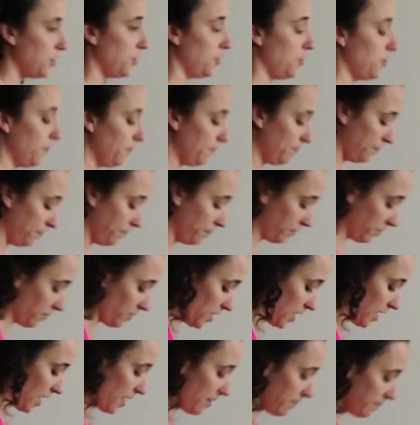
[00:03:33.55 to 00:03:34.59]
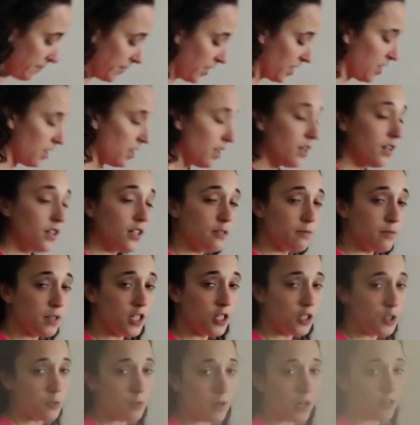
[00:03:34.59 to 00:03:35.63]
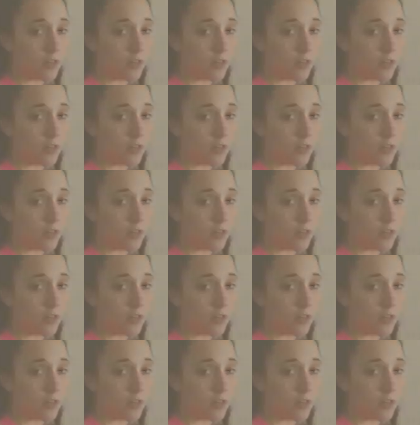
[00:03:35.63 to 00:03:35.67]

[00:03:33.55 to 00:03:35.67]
to do, okay? I'm going to do